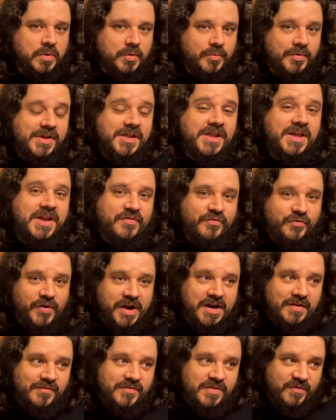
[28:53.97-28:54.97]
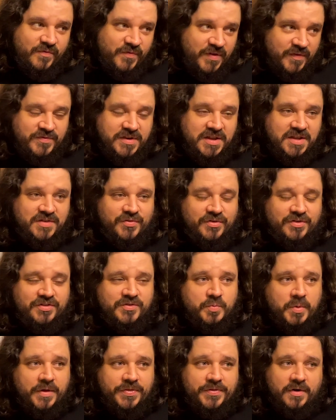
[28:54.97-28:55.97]
really afraid of in the 50s versus
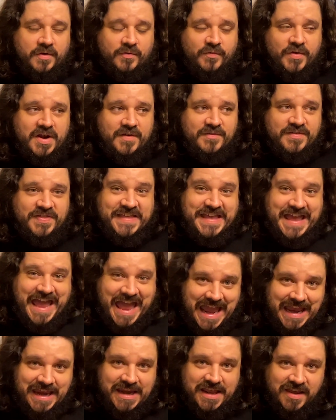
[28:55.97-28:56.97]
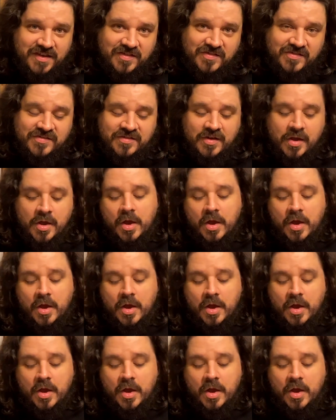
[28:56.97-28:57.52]
what they're afraid of in the 80s.